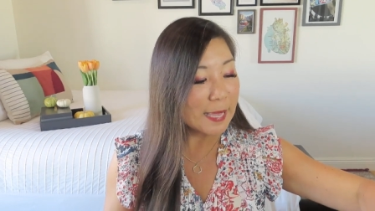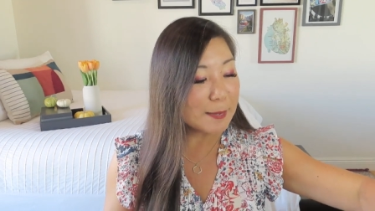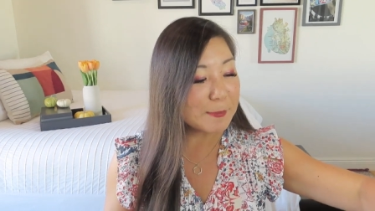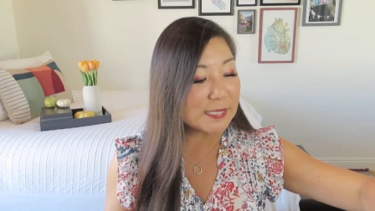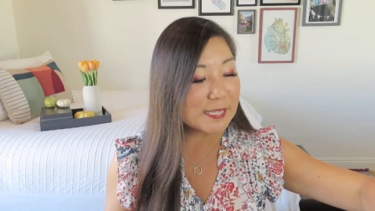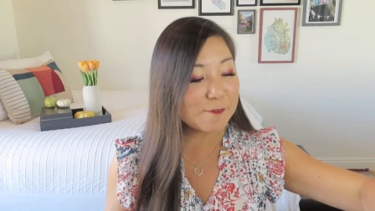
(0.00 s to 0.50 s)

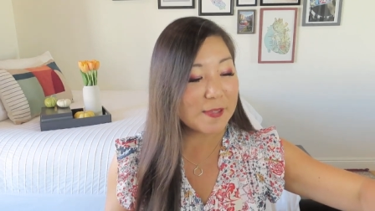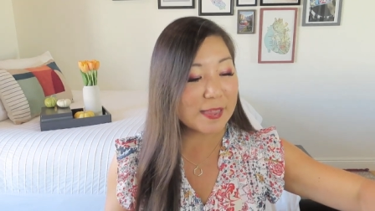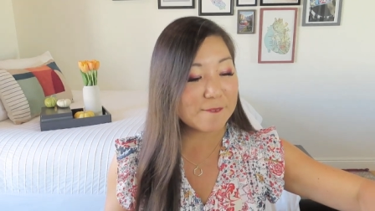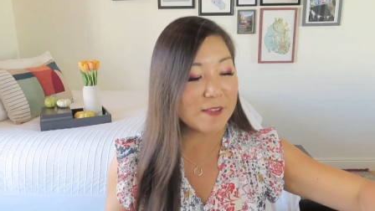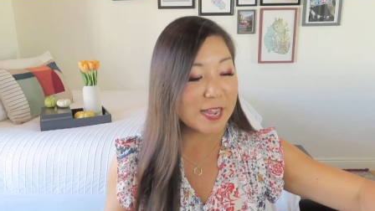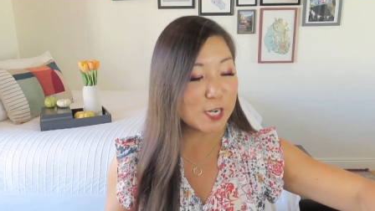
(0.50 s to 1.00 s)
Let me see if I
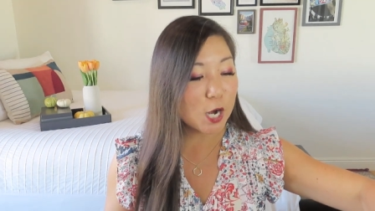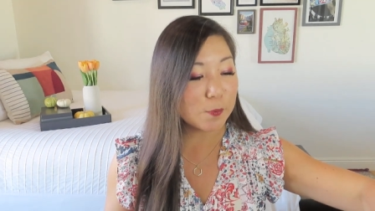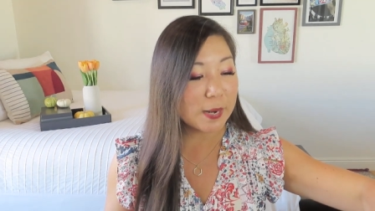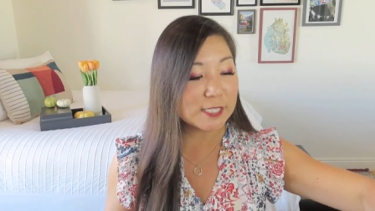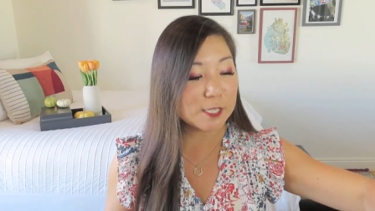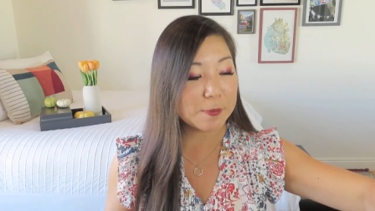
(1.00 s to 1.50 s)
can find our
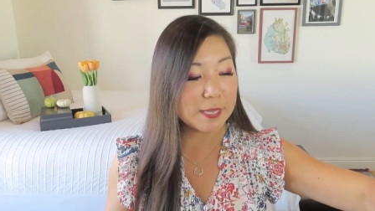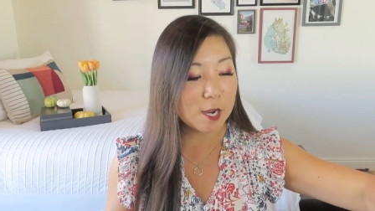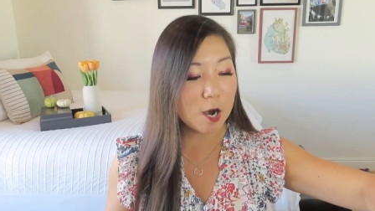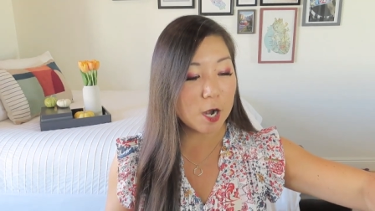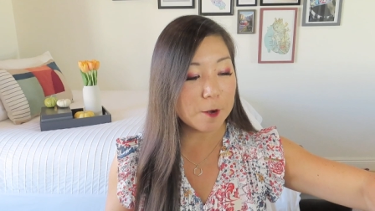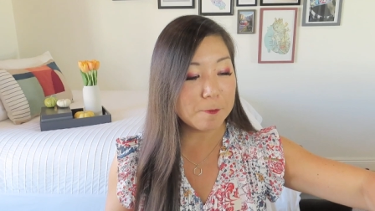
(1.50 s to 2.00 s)
recipe
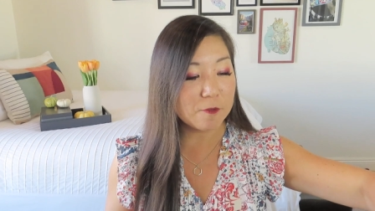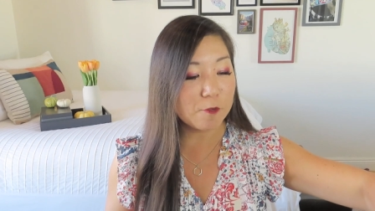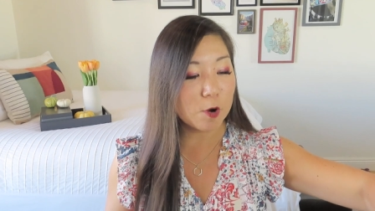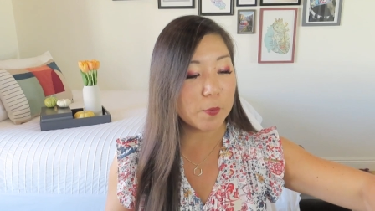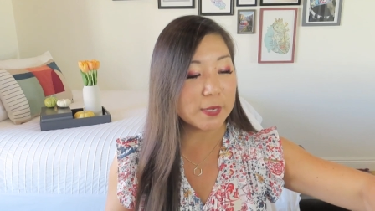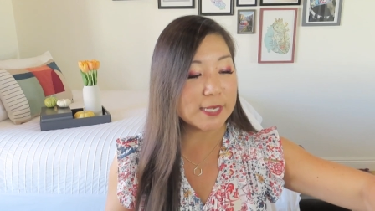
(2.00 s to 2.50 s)
card
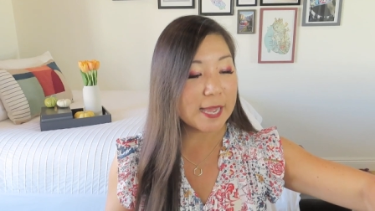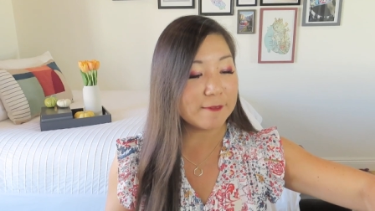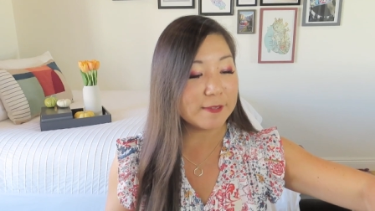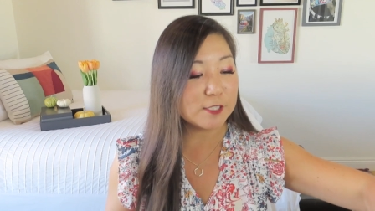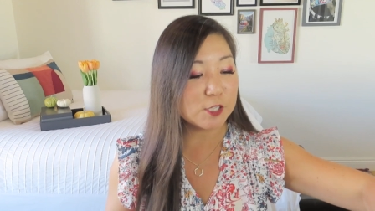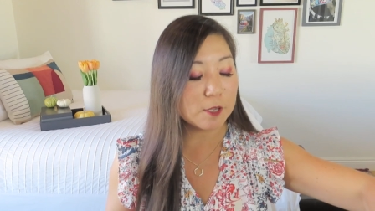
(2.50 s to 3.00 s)
before we
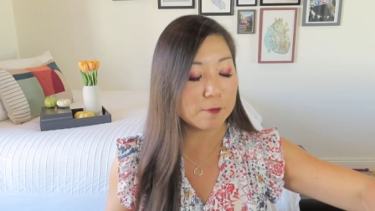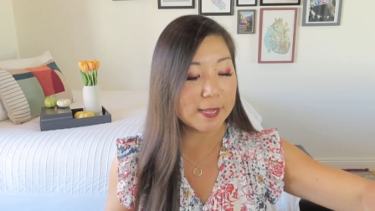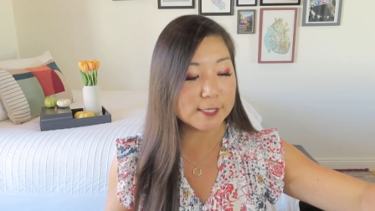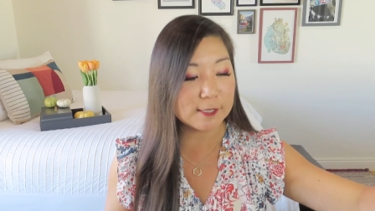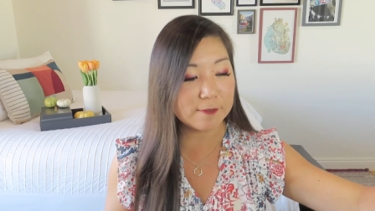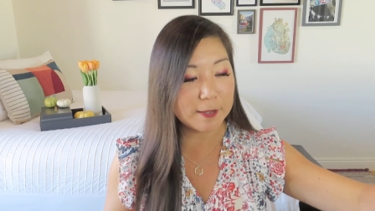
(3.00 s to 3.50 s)
dive into the
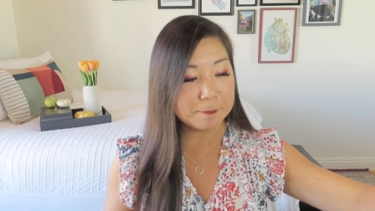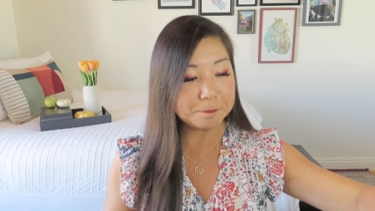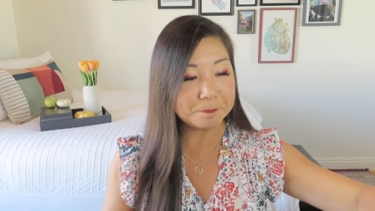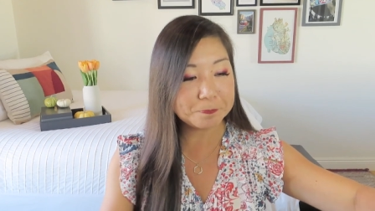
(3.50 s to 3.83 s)
rest of it.